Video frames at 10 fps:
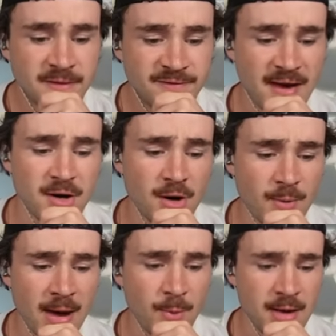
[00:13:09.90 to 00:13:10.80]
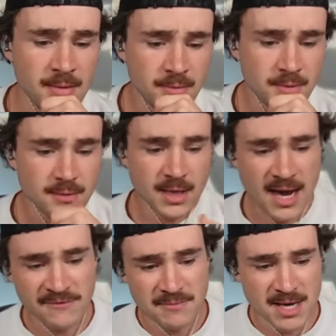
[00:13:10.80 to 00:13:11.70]
Fekker at right wing. Gonna
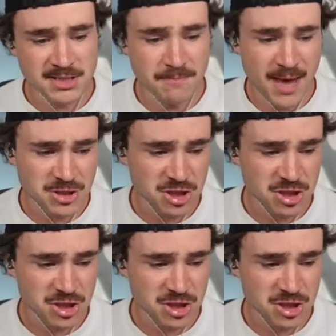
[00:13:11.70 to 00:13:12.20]
have to make some bench